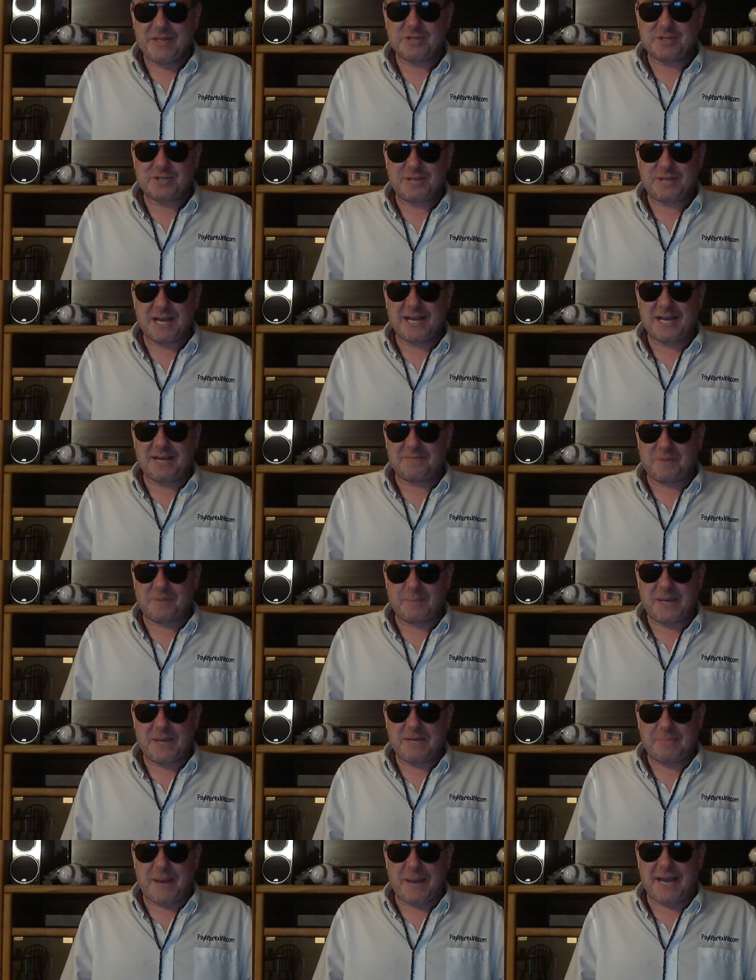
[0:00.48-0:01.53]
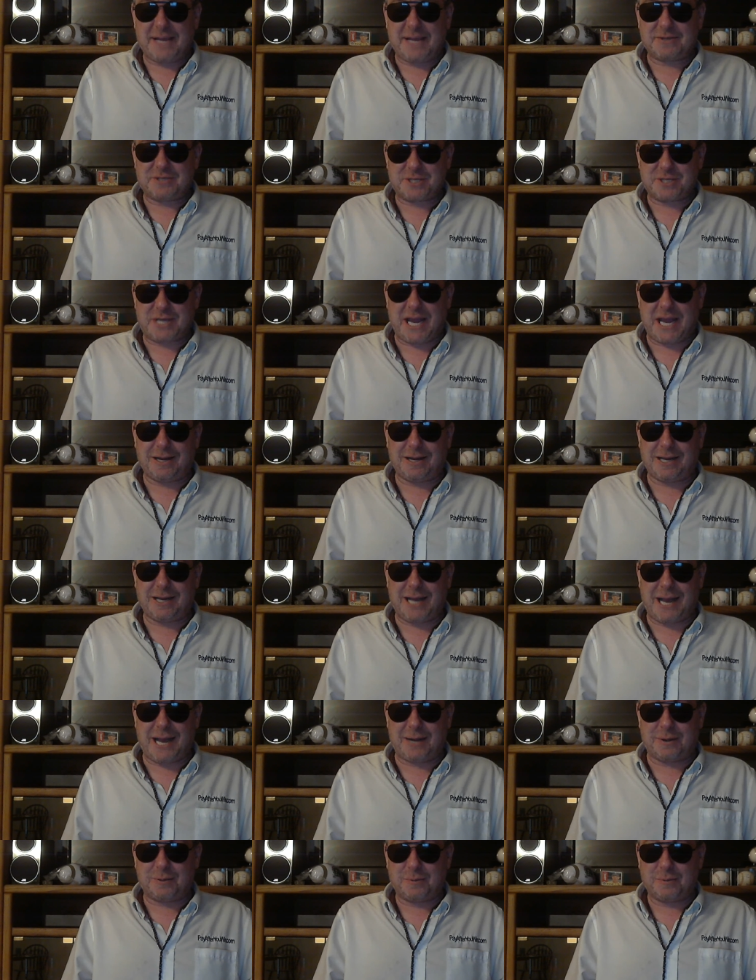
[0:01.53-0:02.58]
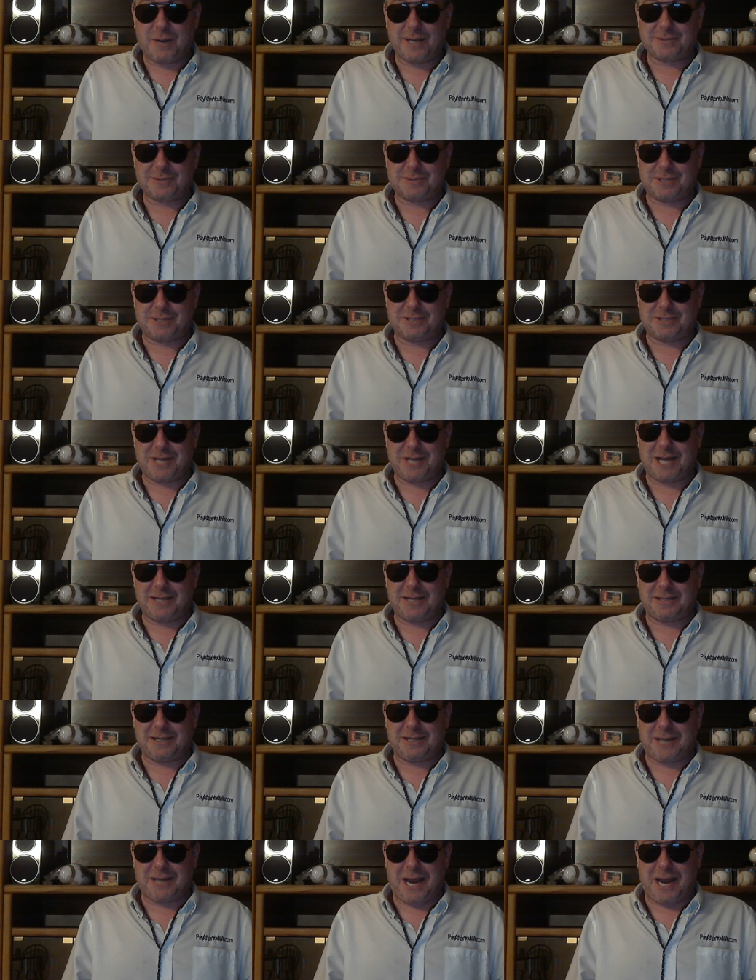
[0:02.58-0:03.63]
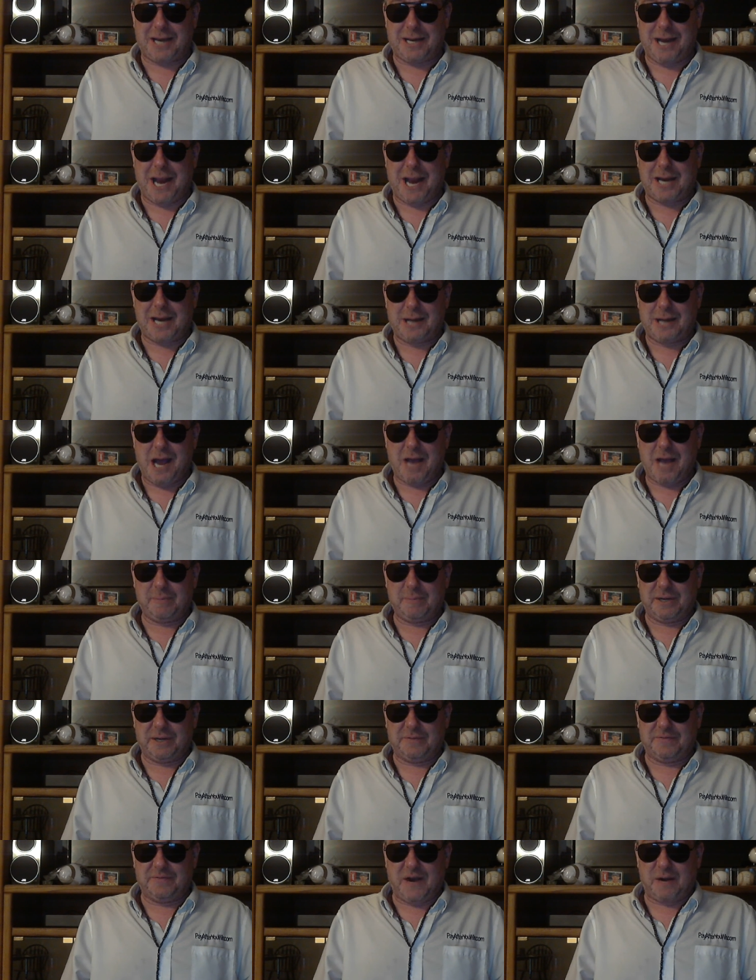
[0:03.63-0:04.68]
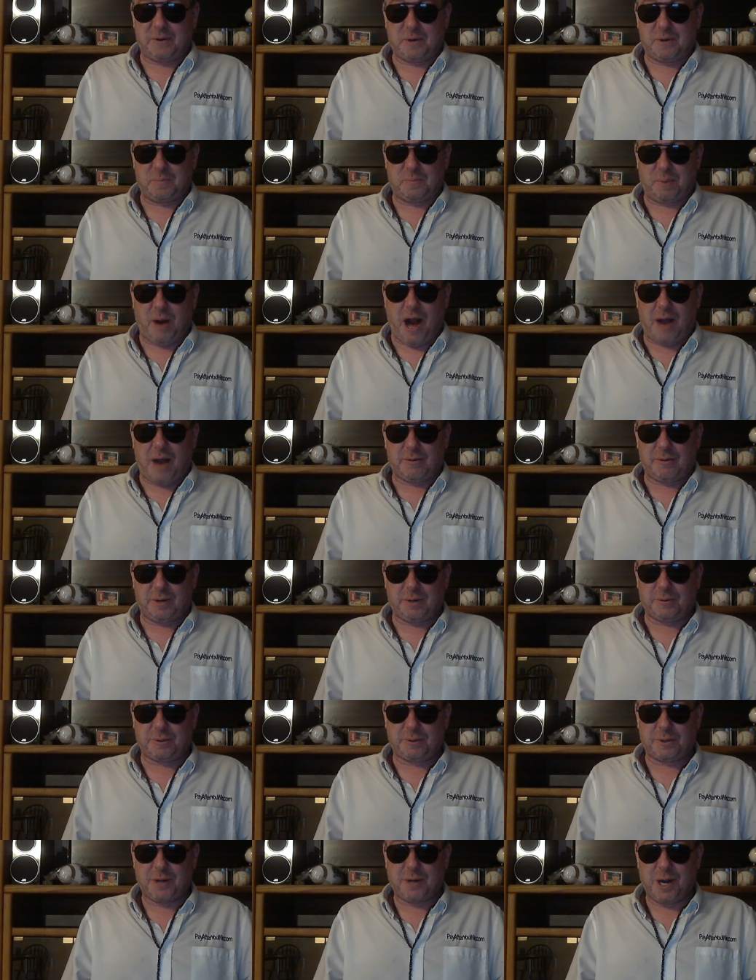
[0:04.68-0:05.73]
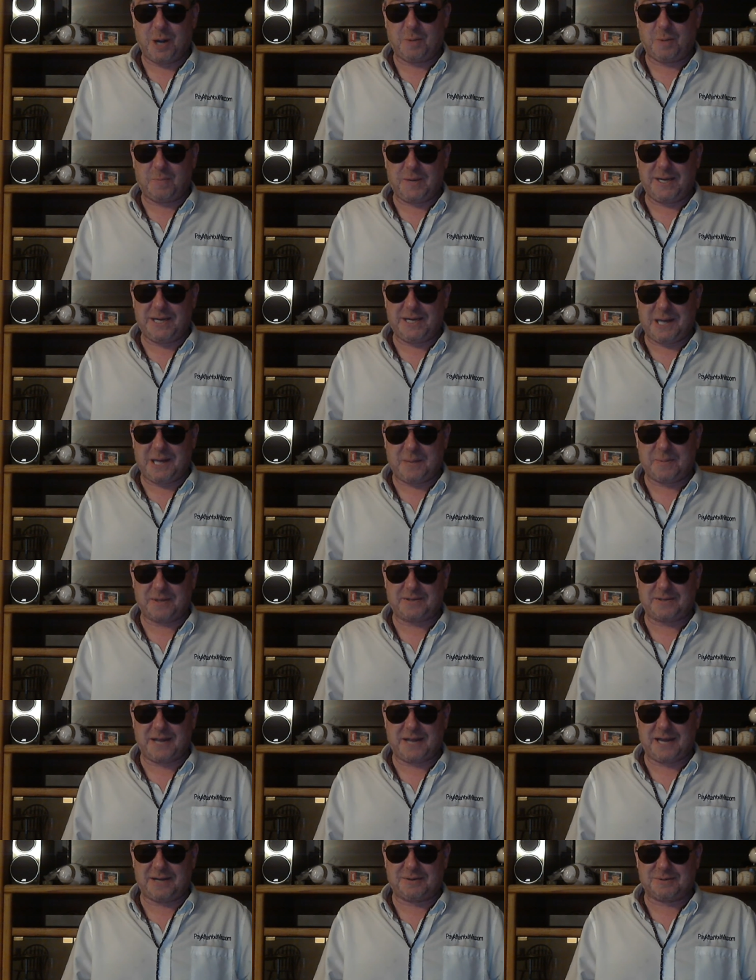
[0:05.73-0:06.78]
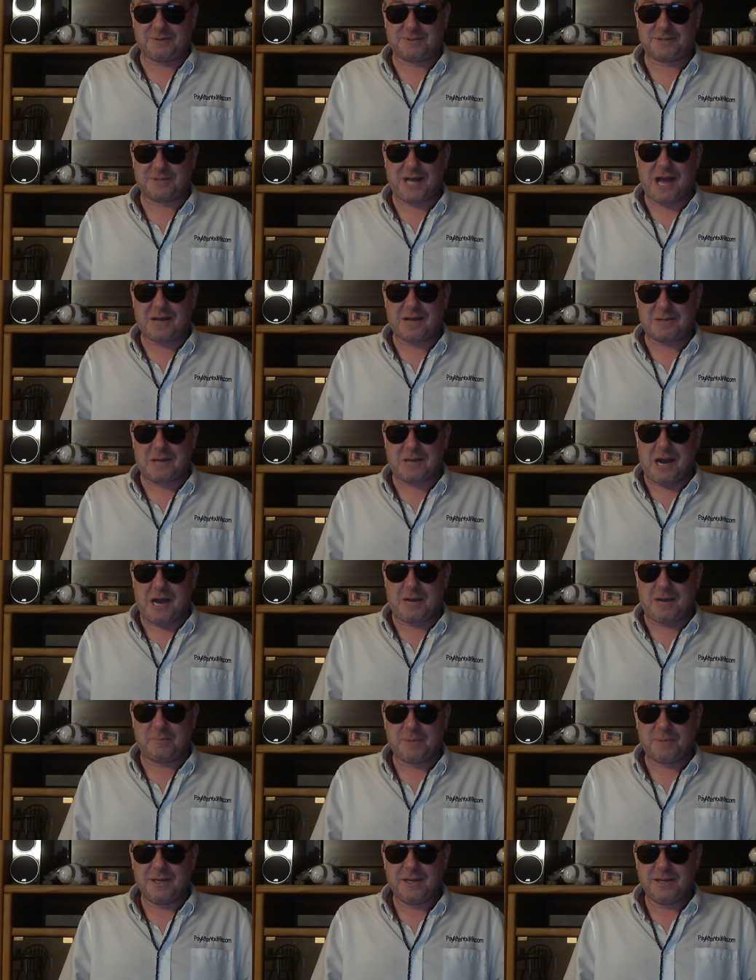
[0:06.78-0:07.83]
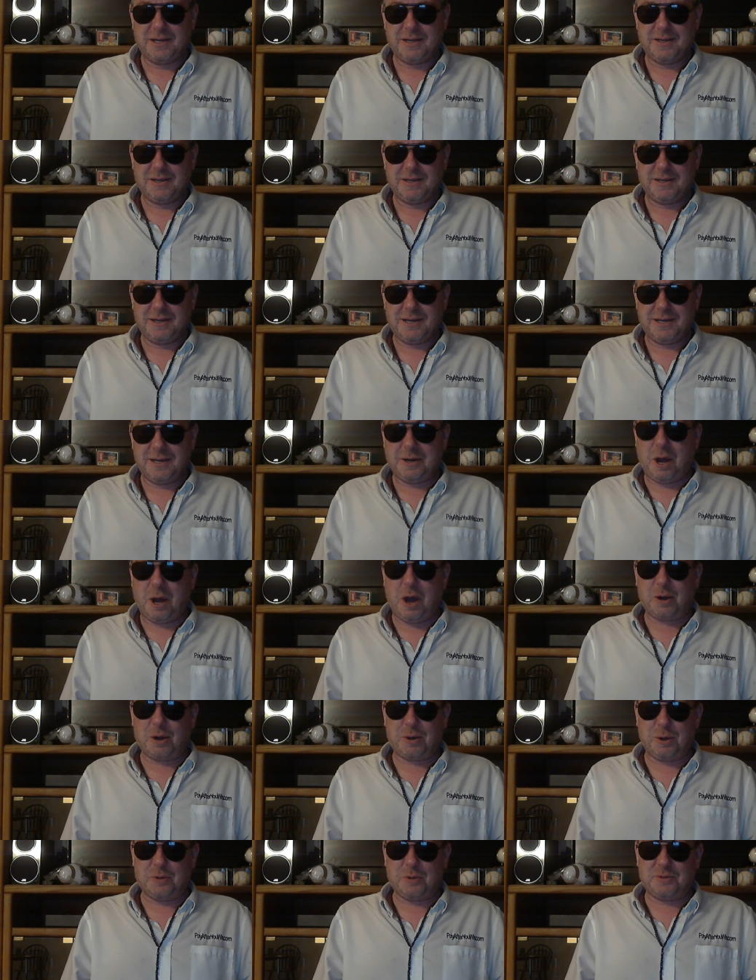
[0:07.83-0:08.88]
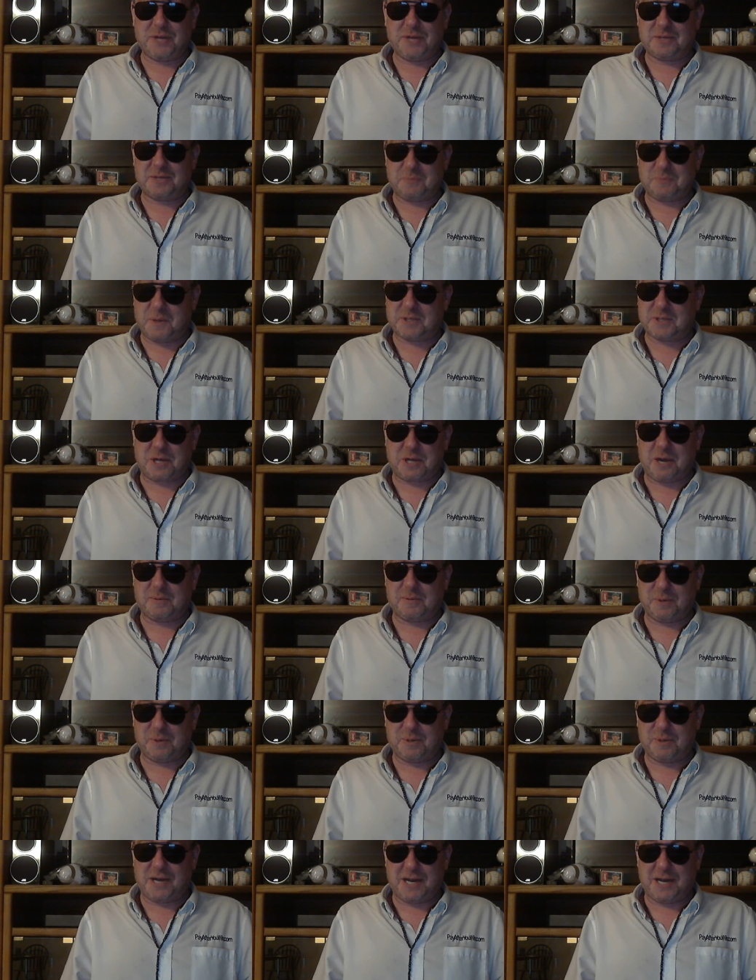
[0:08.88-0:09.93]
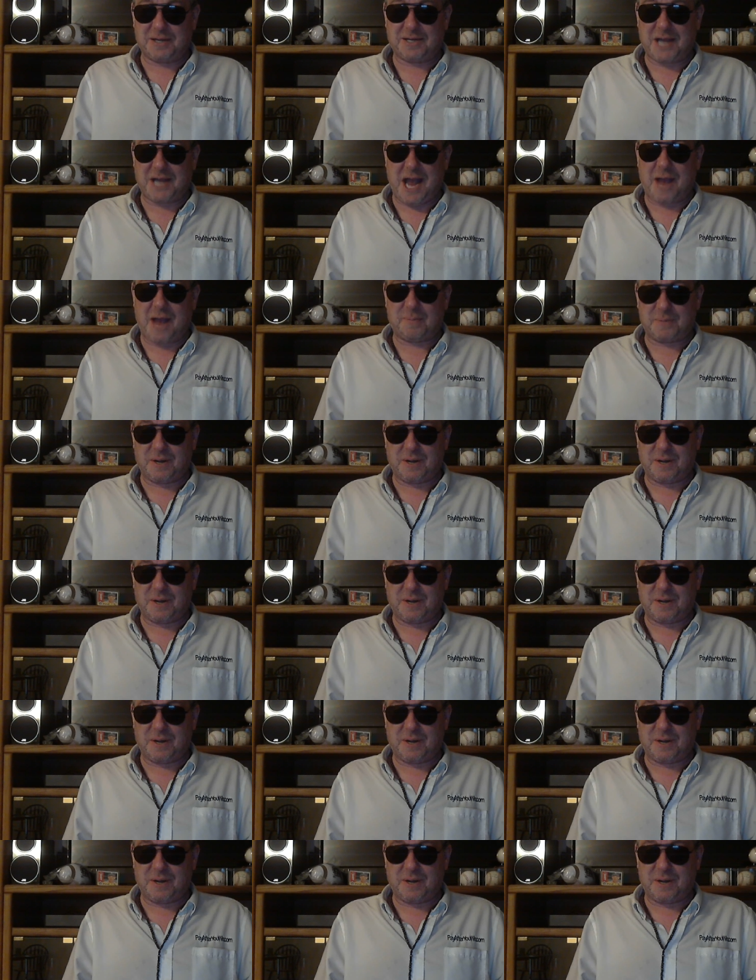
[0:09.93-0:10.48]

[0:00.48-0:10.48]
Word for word: This is Dave the Meat Man Scandaliato, and since 1998, I've been the very proud owner of MeatandPotatoes.com. And all good things must come to an end, Cap.